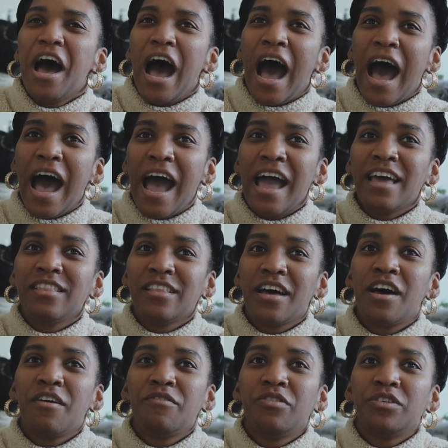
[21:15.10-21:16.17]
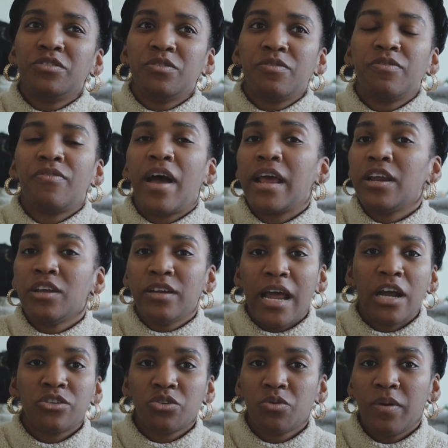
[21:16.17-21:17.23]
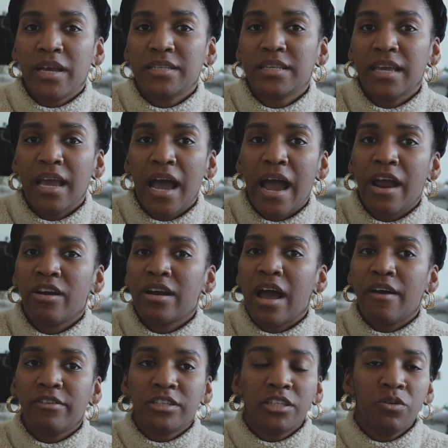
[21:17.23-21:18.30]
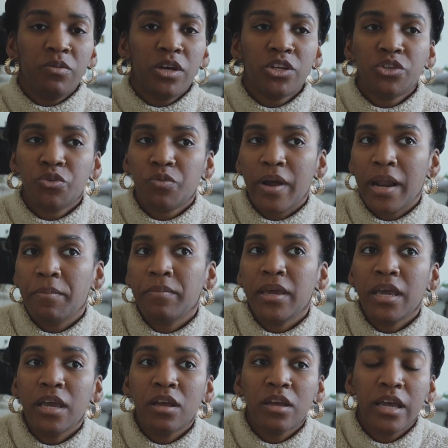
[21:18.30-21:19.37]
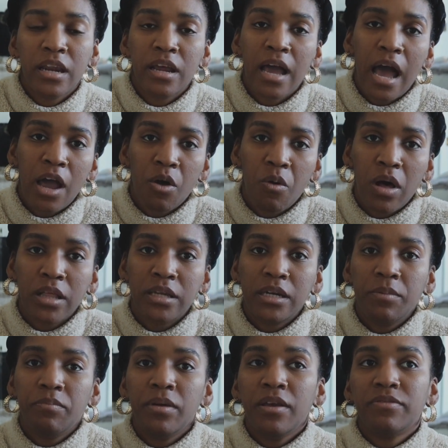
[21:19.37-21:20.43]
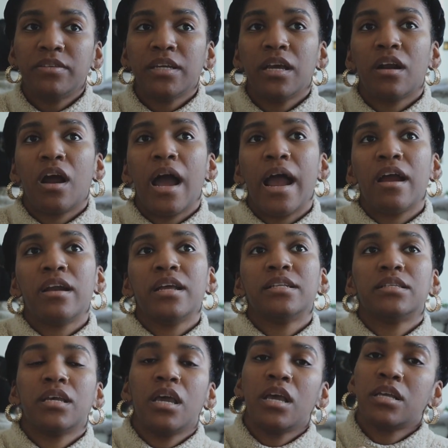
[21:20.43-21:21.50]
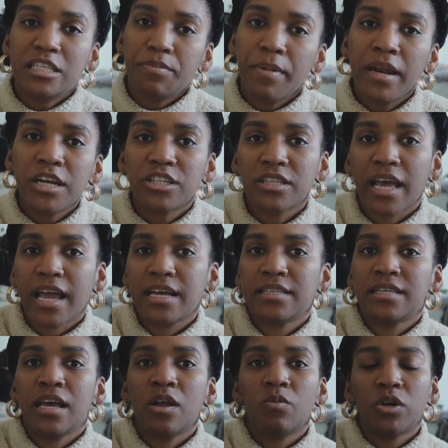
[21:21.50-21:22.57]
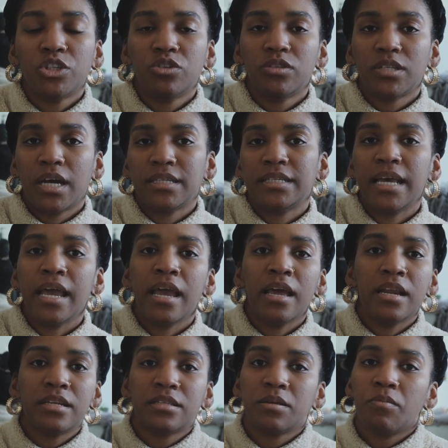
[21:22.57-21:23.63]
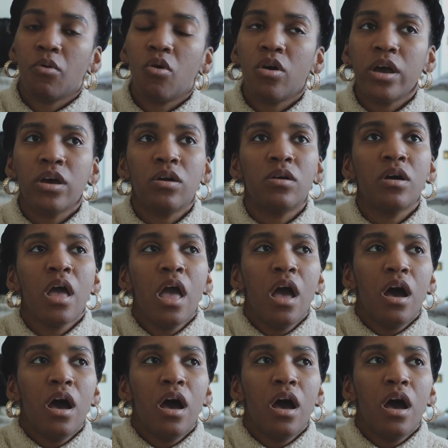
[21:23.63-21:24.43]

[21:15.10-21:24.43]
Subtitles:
I love finding natural ways to get iron. Obviously, we can do red meat, getting high quality beef to get our iron intake. Spinach, like I said, once you saute it in some oil,